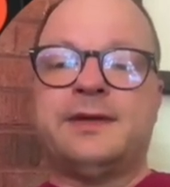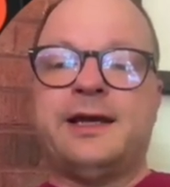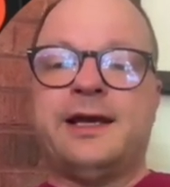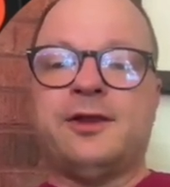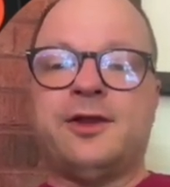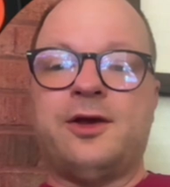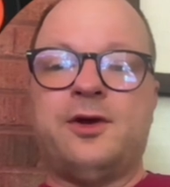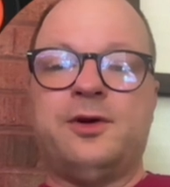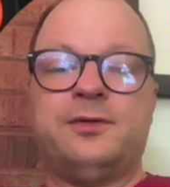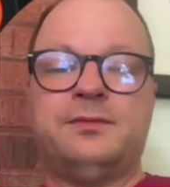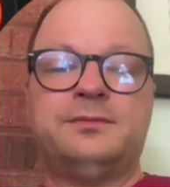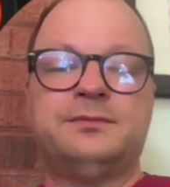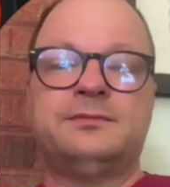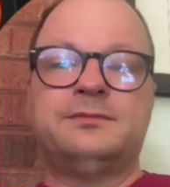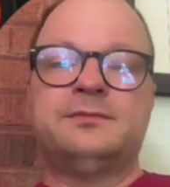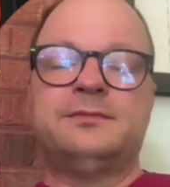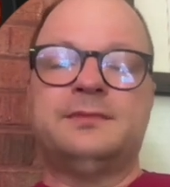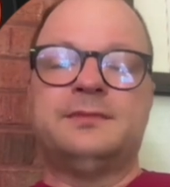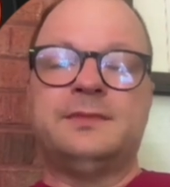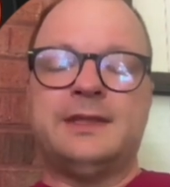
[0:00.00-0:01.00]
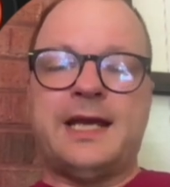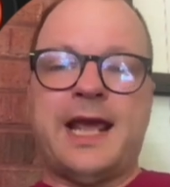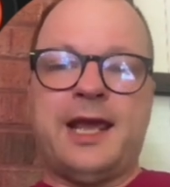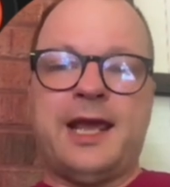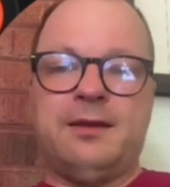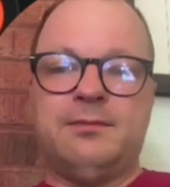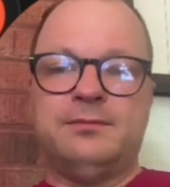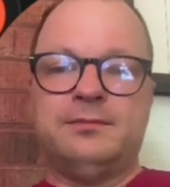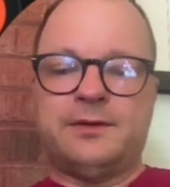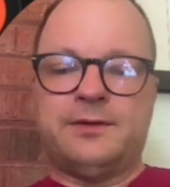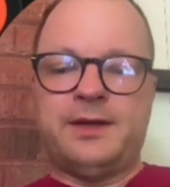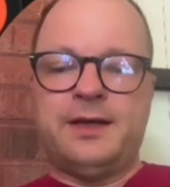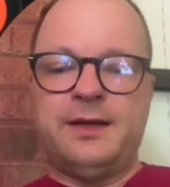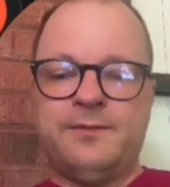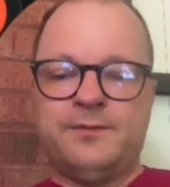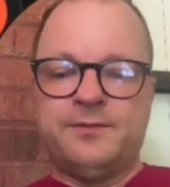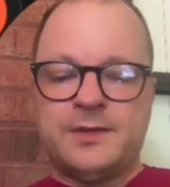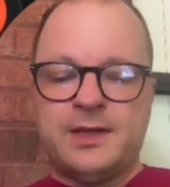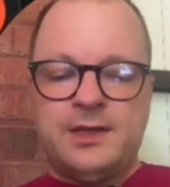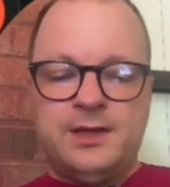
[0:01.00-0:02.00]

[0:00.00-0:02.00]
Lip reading: hello name, right?